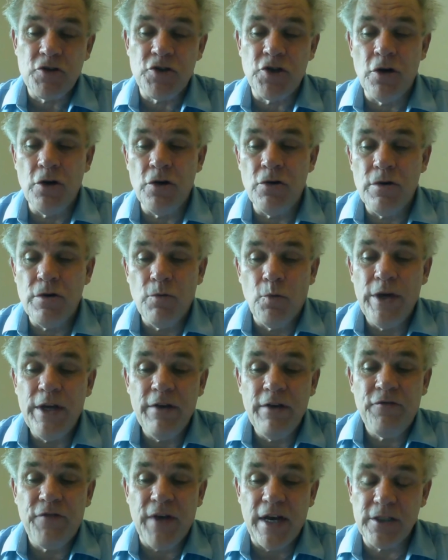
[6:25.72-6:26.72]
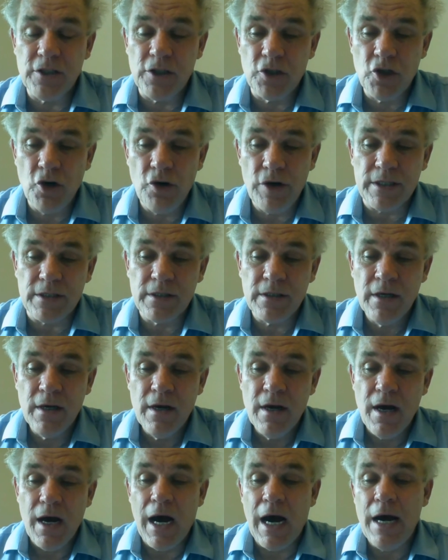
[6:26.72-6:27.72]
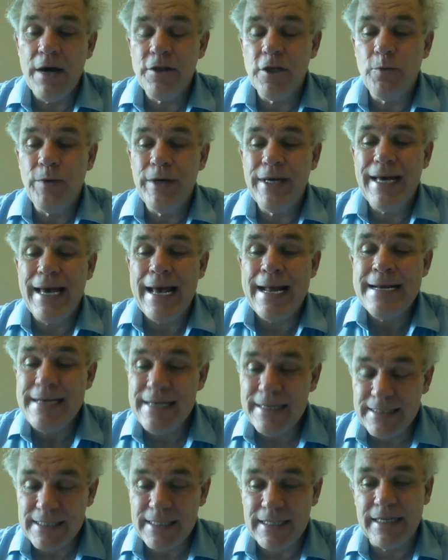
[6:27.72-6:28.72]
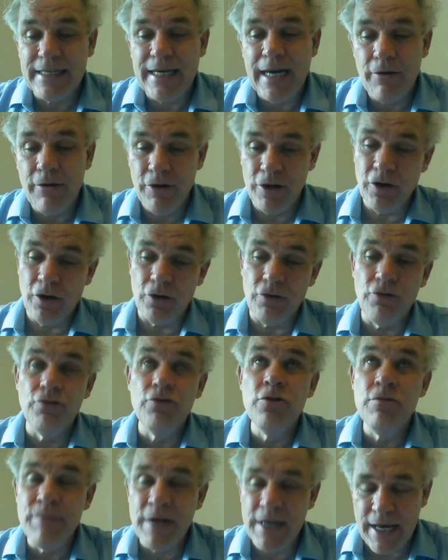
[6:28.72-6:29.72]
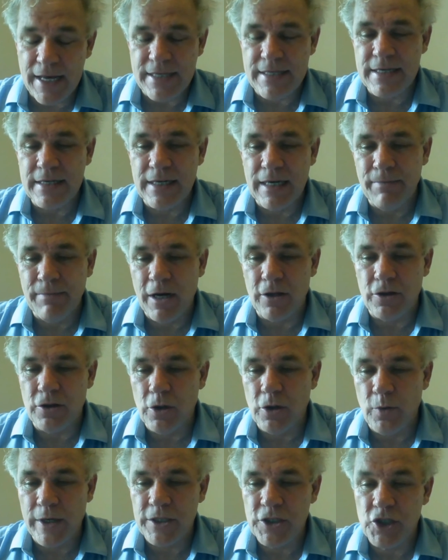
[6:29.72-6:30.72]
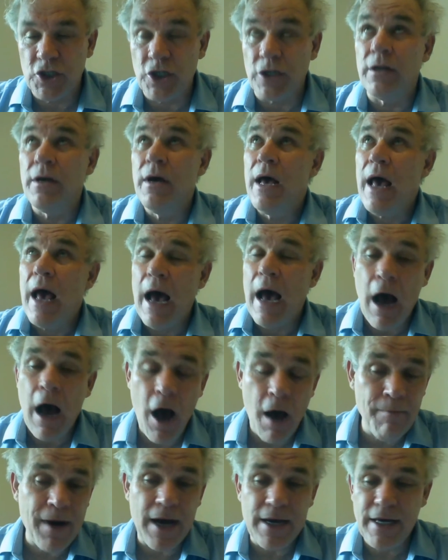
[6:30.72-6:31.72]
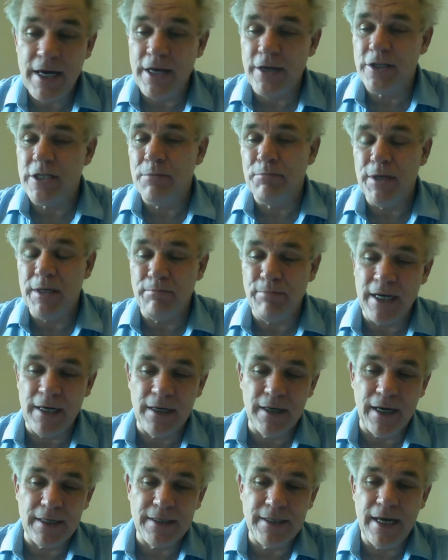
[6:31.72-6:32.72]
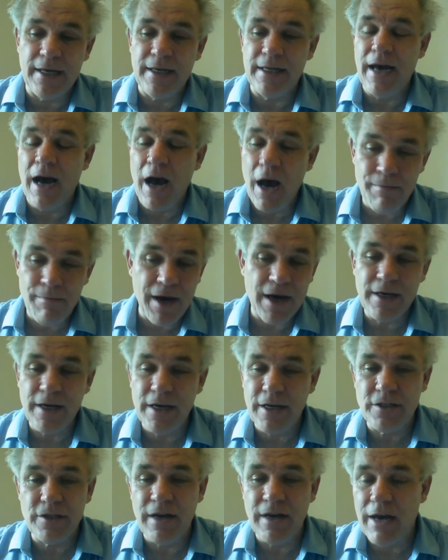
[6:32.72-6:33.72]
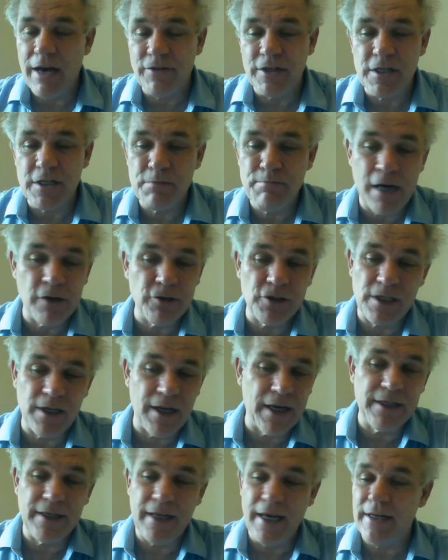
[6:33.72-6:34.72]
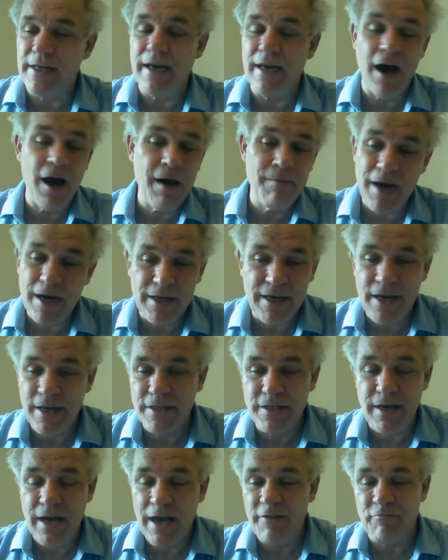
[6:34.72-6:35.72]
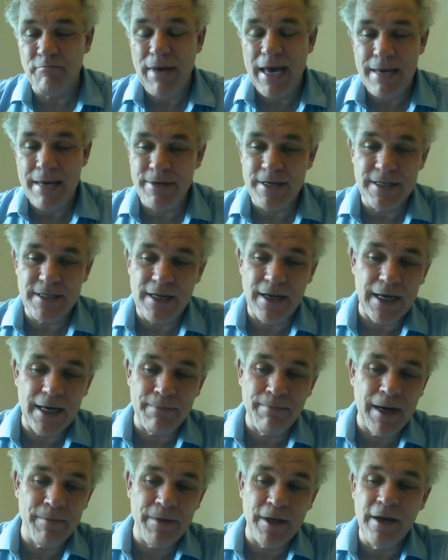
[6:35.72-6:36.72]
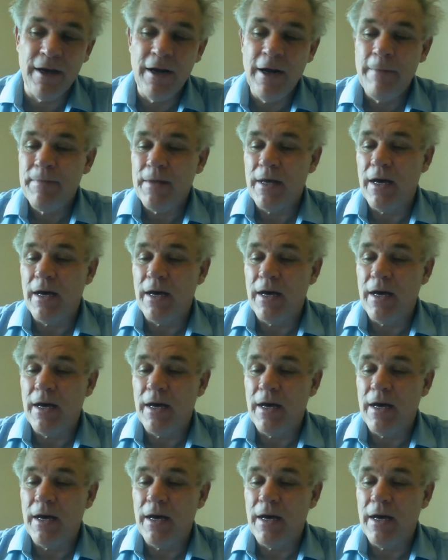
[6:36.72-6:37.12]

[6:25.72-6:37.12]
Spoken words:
So we face a choice. Either we endlessly carry on ruminating about the question, how am I going to be big like daddy? How am I going to have a spouse like daddy? How am I going to have babies like mummy?